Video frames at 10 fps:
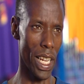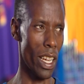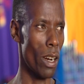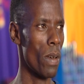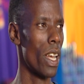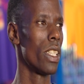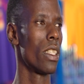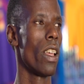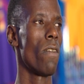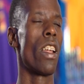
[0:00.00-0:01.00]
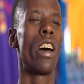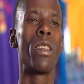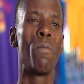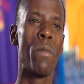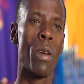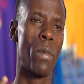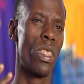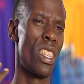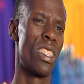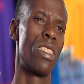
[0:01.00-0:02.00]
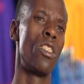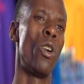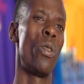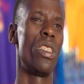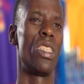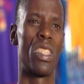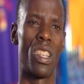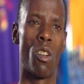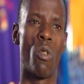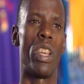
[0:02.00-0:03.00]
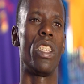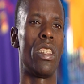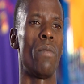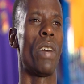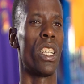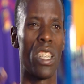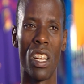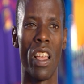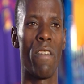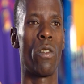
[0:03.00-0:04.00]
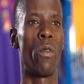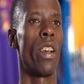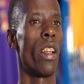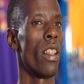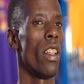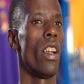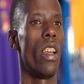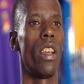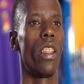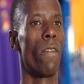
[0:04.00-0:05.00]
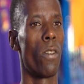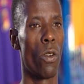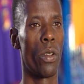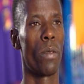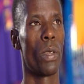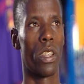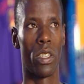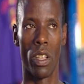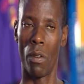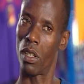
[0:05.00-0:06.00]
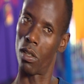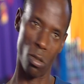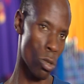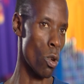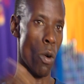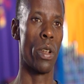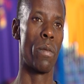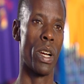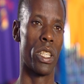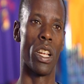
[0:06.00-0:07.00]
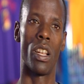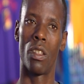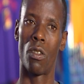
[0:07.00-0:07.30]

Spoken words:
everybody's leaving. I remember this noise, crazy machete everywhere, flowing because they were throwing machete,